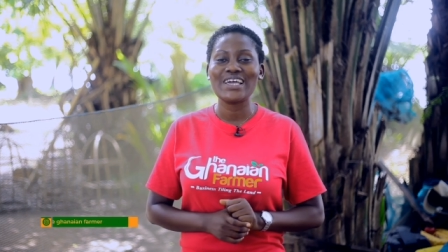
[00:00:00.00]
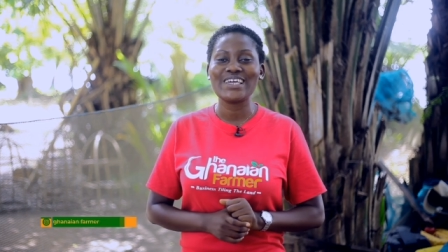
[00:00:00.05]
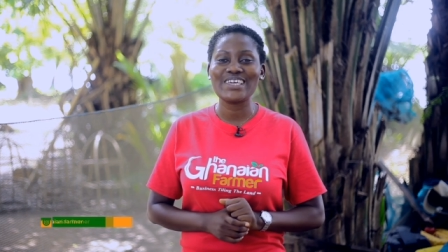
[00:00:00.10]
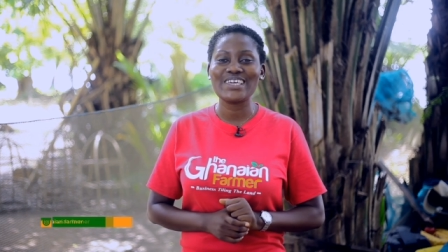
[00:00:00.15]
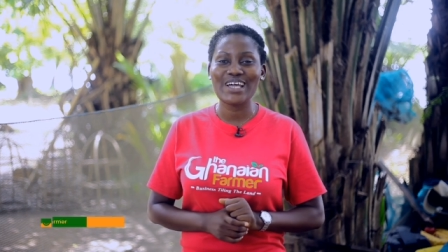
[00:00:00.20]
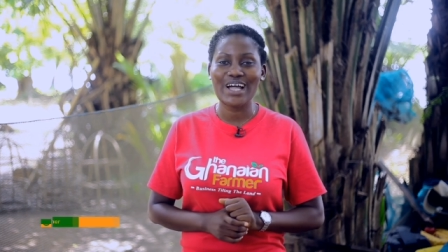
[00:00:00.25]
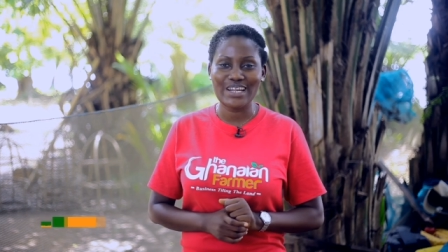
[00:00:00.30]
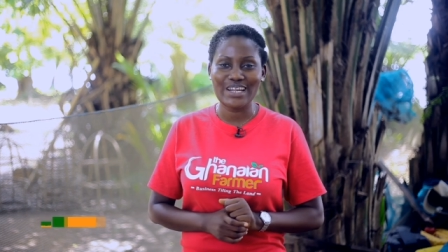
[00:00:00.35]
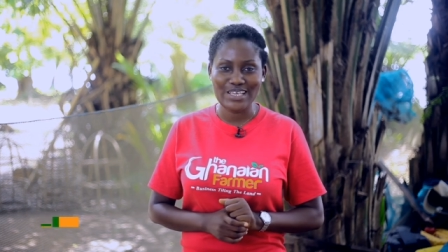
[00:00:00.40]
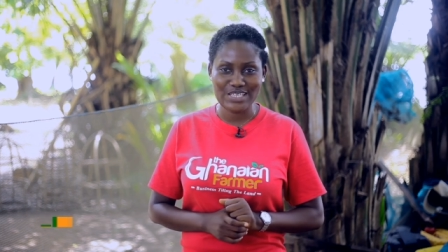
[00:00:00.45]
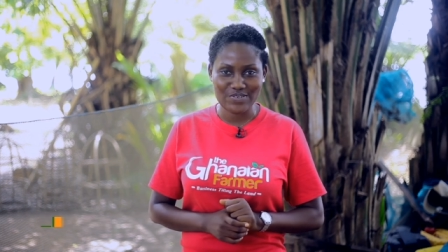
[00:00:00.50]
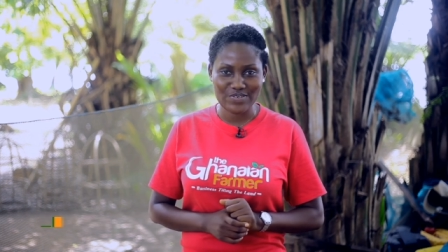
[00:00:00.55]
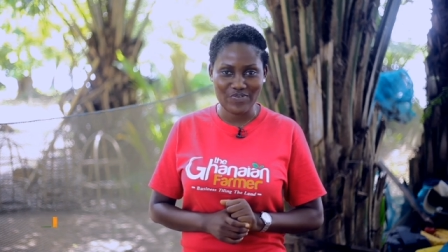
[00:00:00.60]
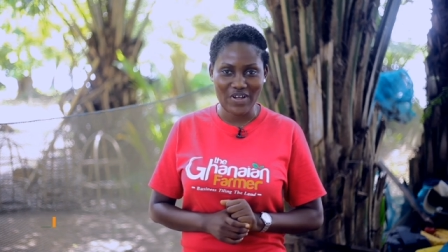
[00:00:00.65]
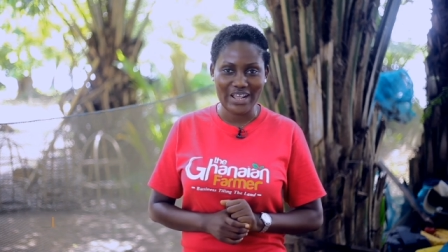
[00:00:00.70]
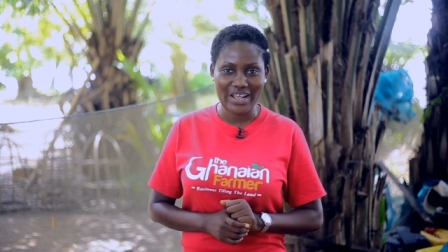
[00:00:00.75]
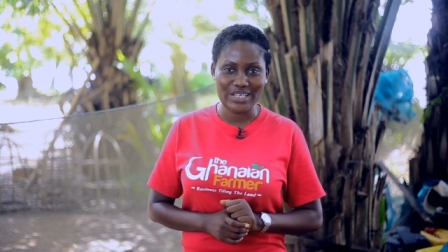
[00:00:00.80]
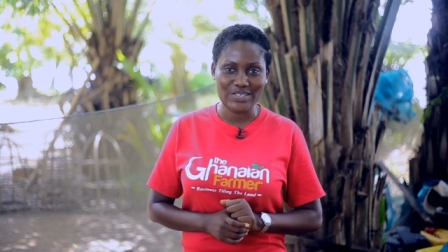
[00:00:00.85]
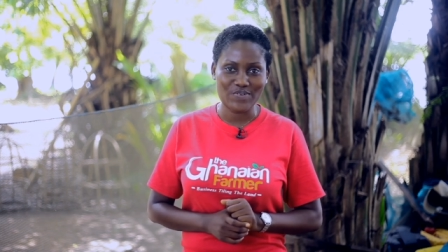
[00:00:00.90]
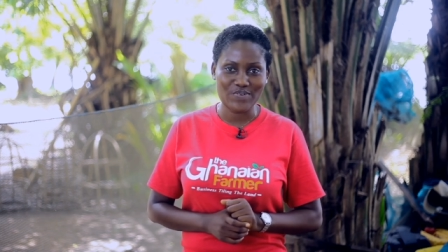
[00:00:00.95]
Ghana's
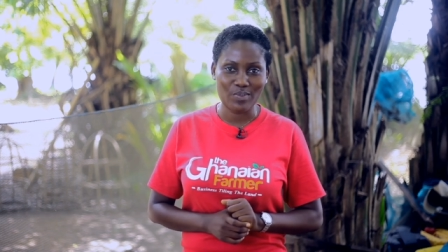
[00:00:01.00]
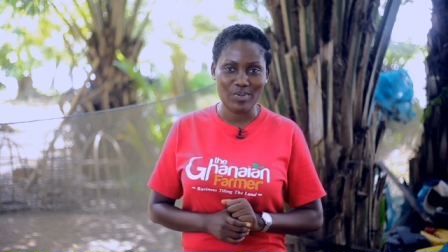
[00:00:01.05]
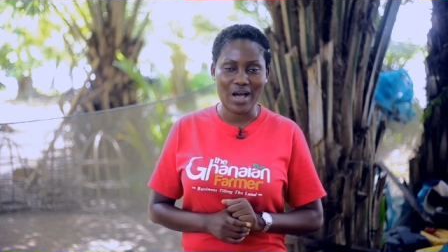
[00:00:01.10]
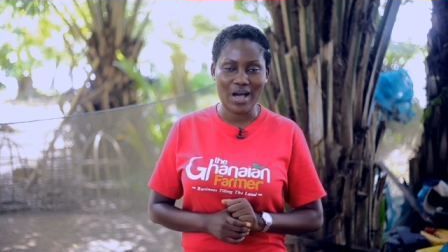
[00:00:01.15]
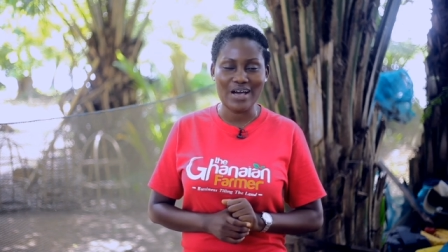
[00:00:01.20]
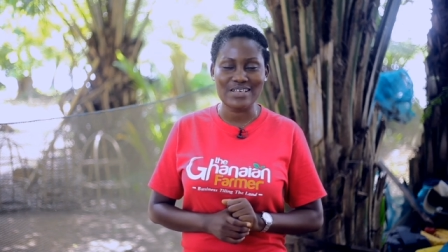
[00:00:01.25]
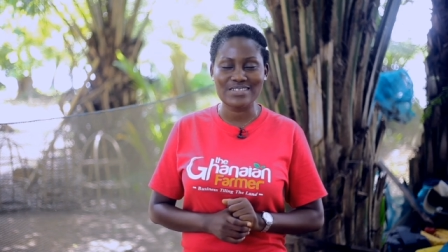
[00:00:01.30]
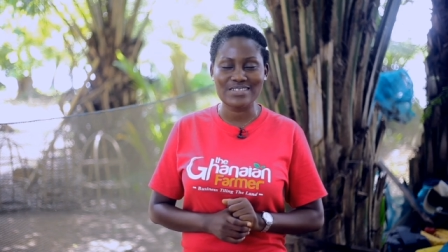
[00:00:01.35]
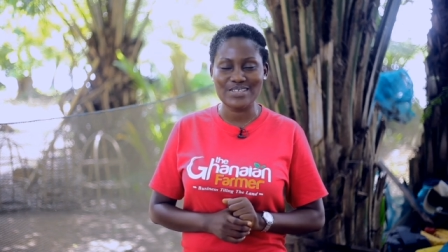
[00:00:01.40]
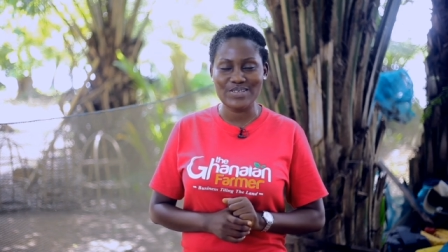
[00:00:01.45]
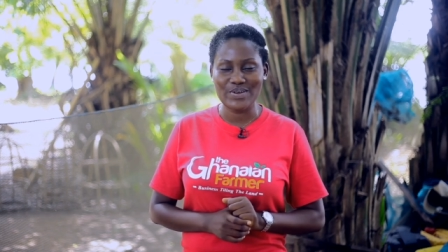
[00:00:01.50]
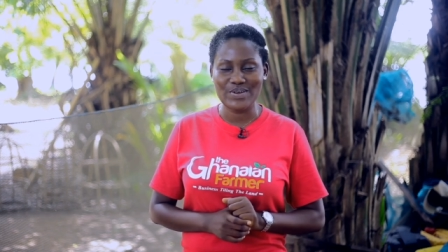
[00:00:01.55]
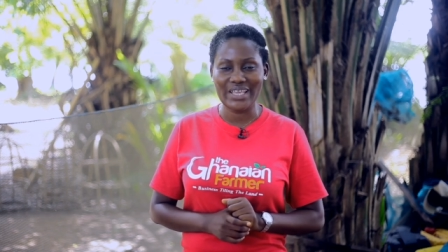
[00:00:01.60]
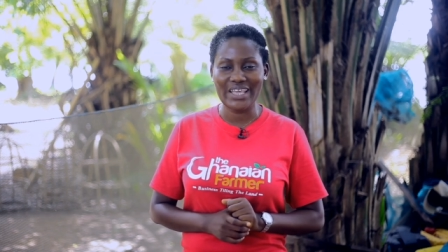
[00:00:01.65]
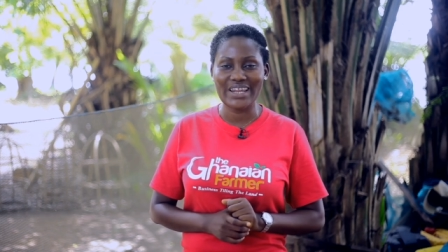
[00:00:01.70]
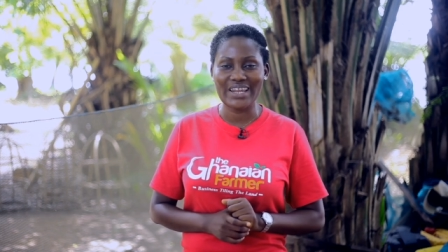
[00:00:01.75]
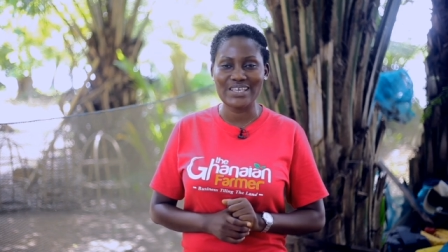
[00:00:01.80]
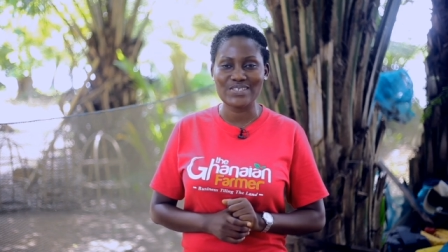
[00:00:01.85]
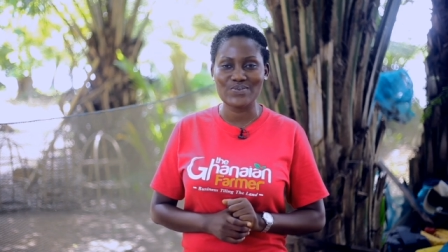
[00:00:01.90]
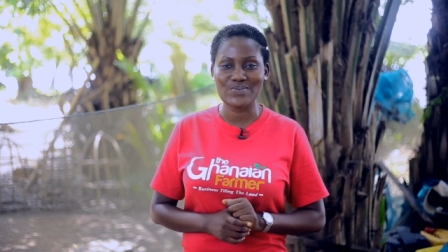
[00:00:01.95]
finest farmer. I'll see you
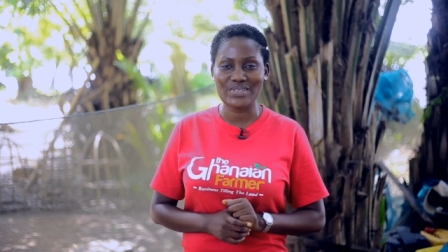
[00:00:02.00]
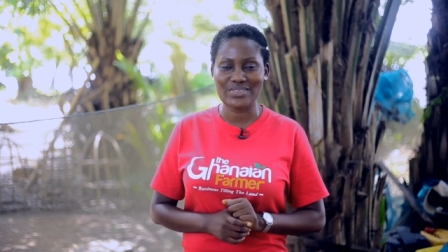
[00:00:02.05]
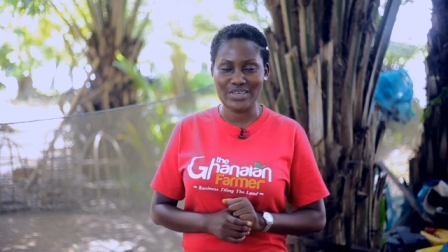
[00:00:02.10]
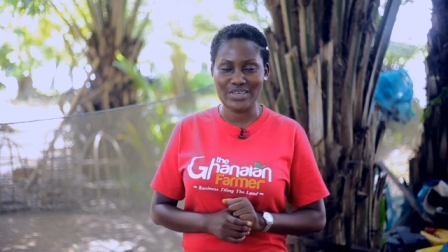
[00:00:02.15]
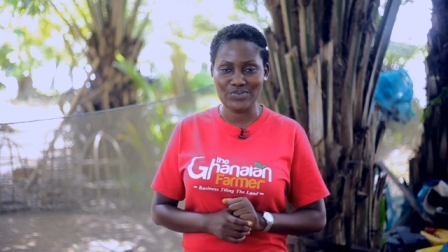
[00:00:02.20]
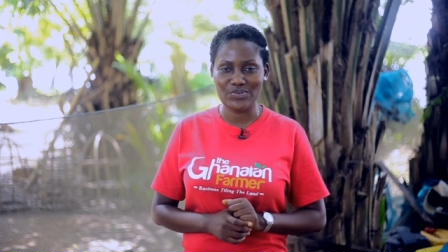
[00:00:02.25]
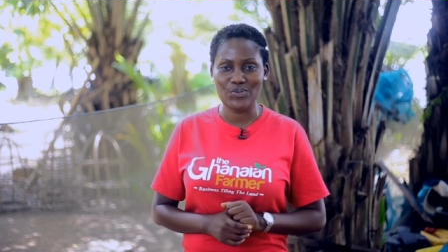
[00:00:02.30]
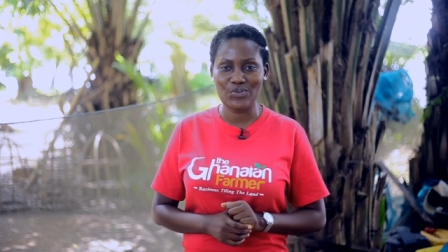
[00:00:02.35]
again next week. Thanks for